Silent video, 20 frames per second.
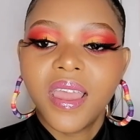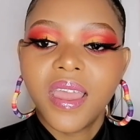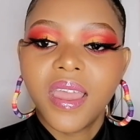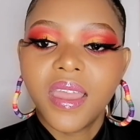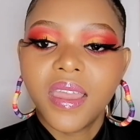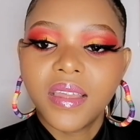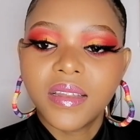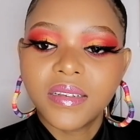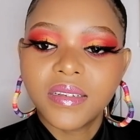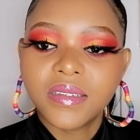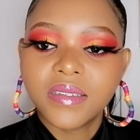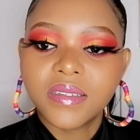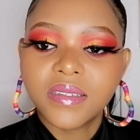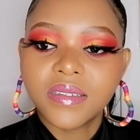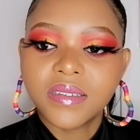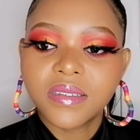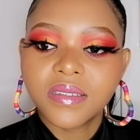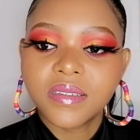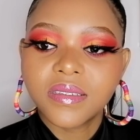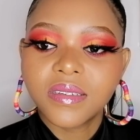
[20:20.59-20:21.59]
and
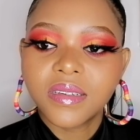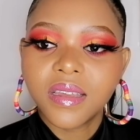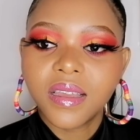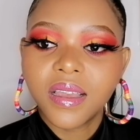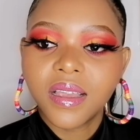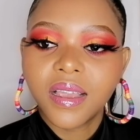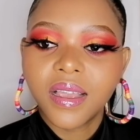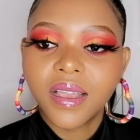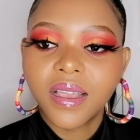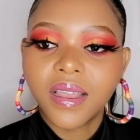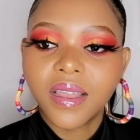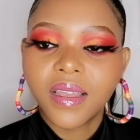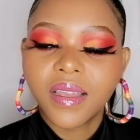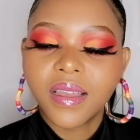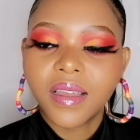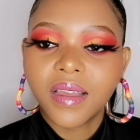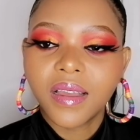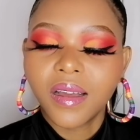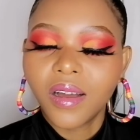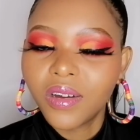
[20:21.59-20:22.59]

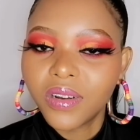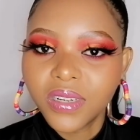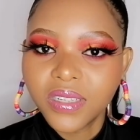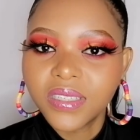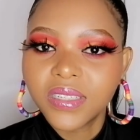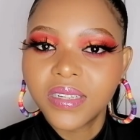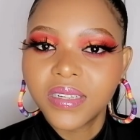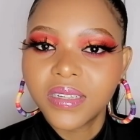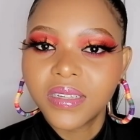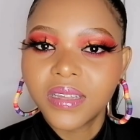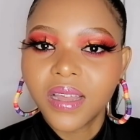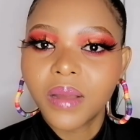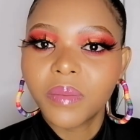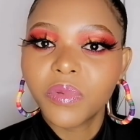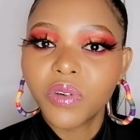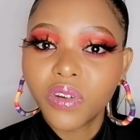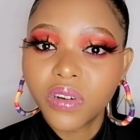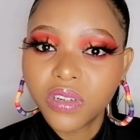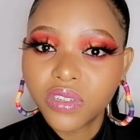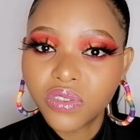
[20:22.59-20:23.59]
honestly,
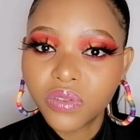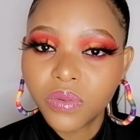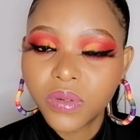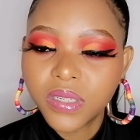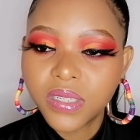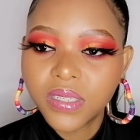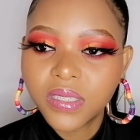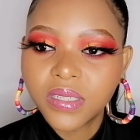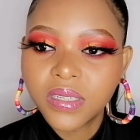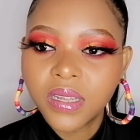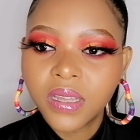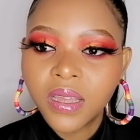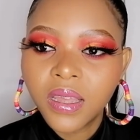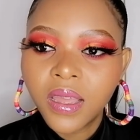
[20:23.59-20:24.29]
I'm gonna do it